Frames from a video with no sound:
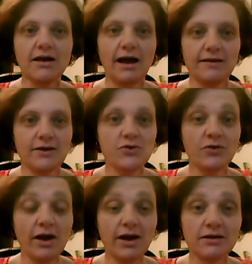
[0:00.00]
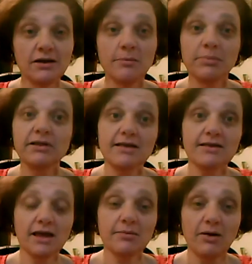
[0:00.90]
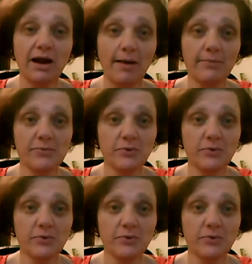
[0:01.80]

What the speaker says: And that's great, but let's think about what happens